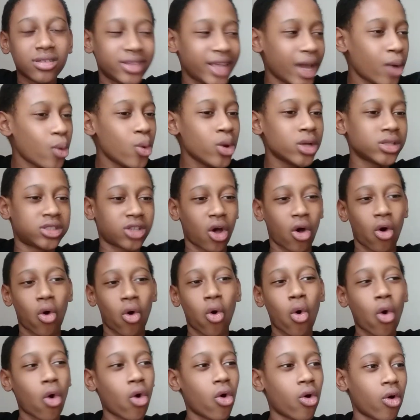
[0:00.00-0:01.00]
There was a
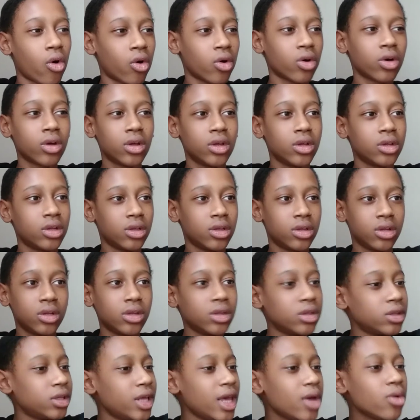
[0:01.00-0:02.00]
whole...
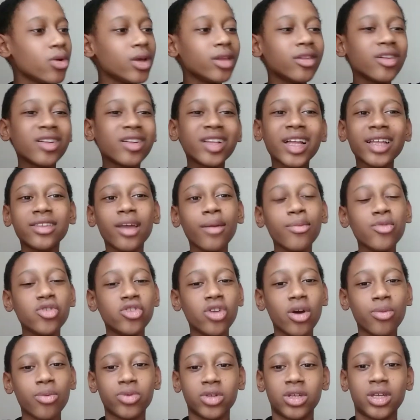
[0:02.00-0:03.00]
It looked like
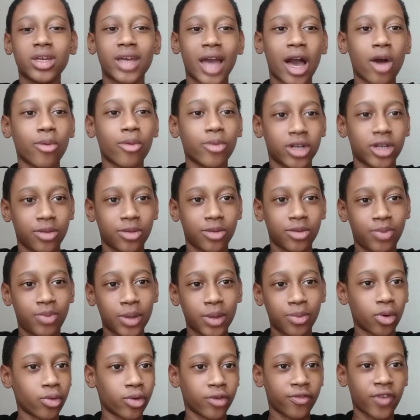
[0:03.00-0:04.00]
WWE how many
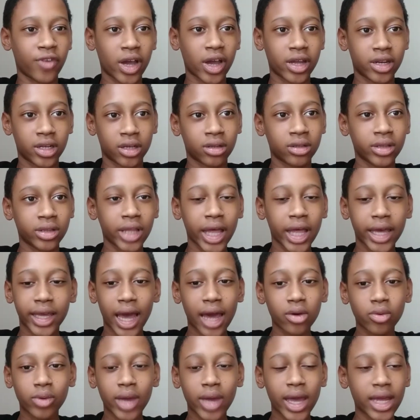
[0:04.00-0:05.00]
people were fighting. I
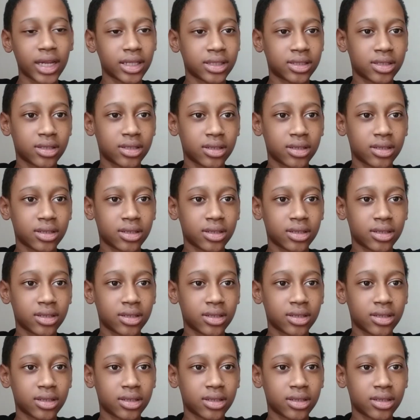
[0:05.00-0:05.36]
don't get it.